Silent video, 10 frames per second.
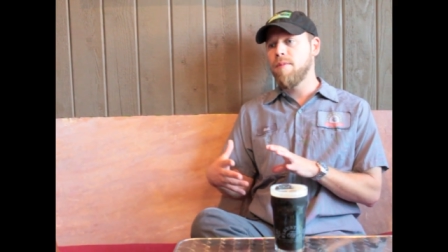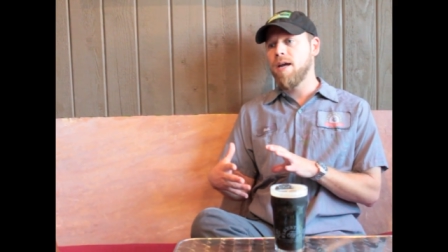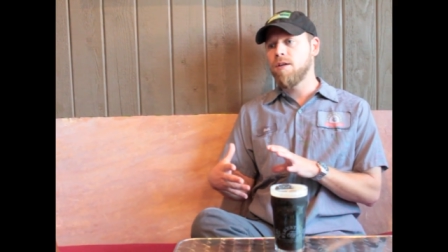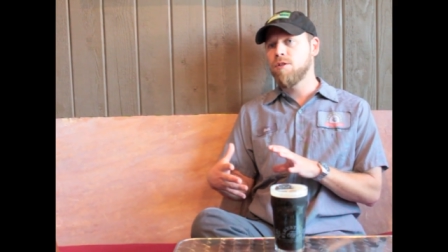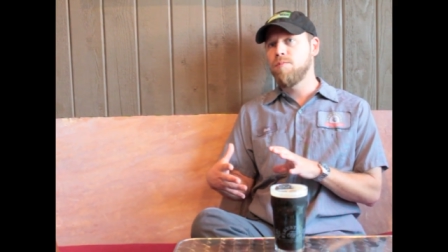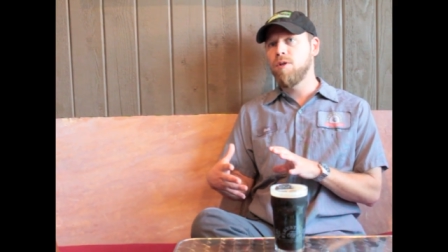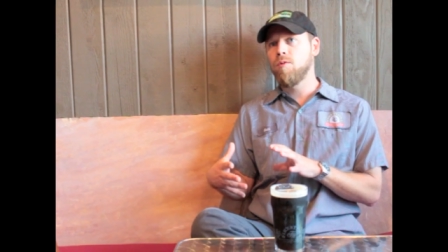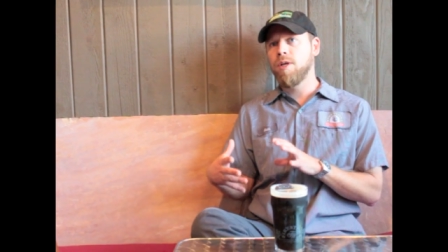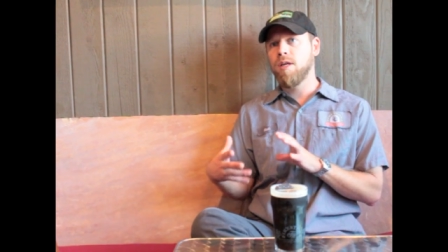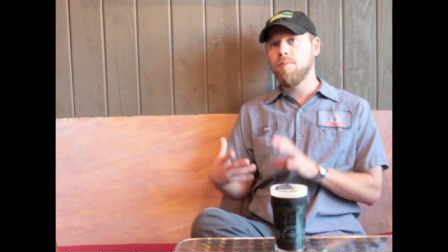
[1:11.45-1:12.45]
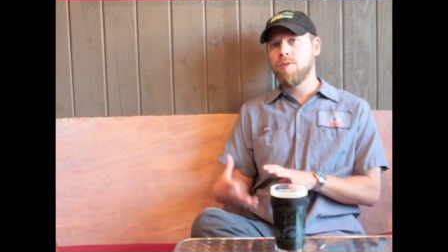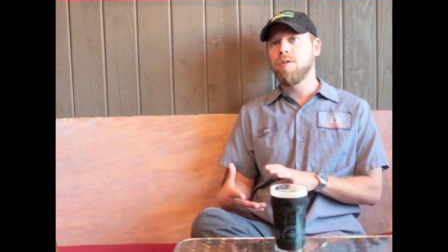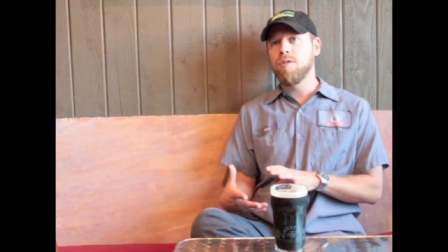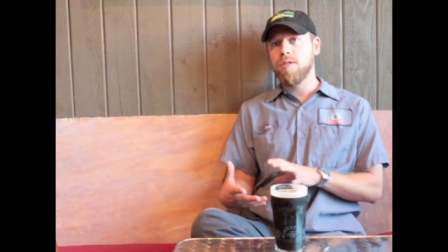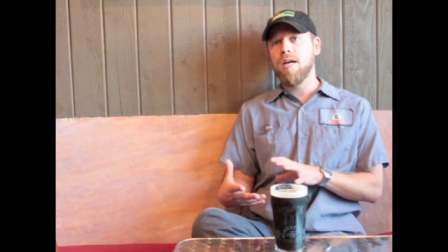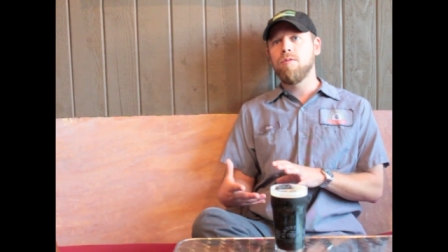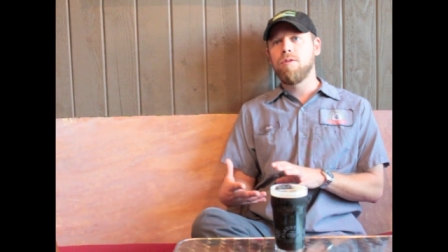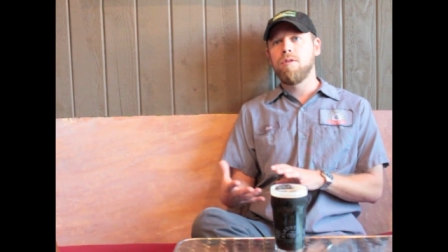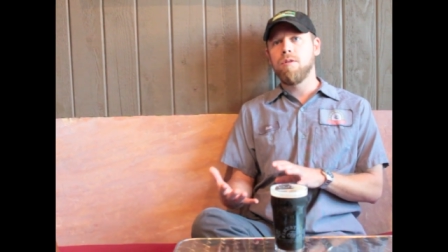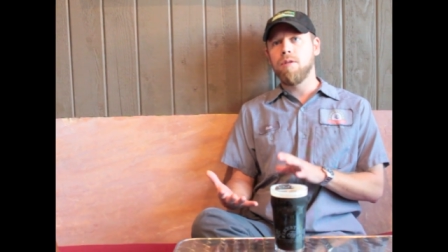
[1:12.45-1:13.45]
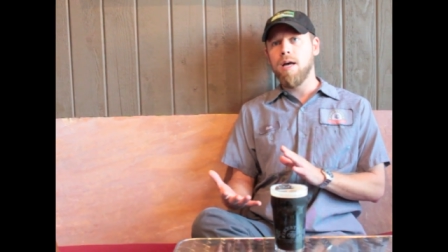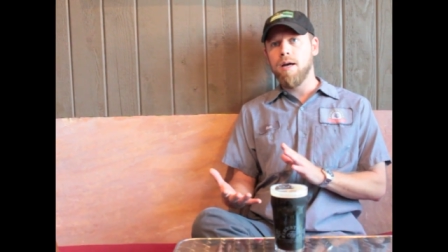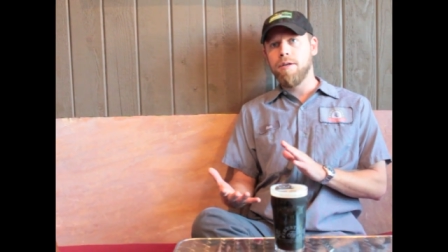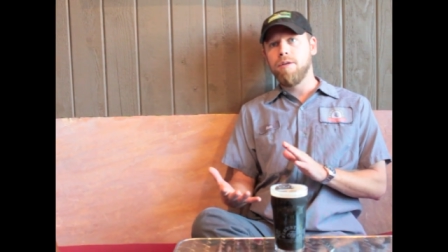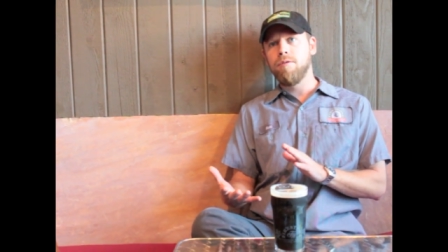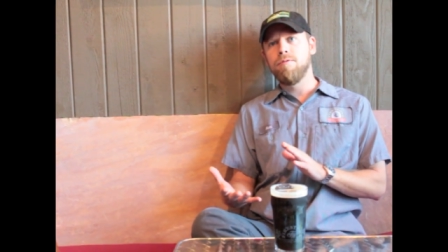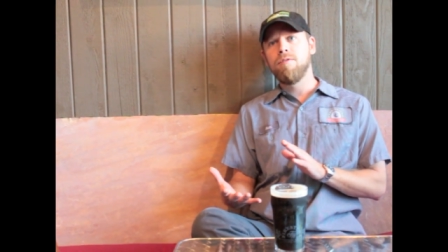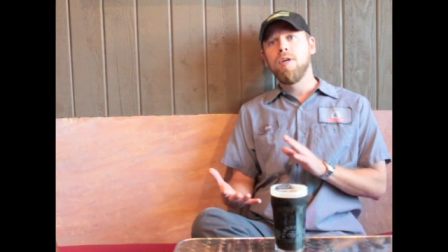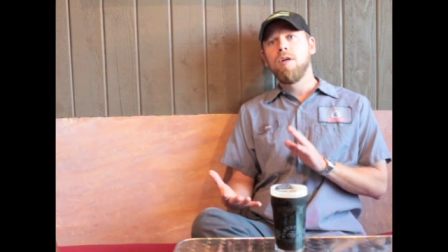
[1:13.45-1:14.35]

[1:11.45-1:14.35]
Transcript: mash bill when it comes to stouts. It's a lot of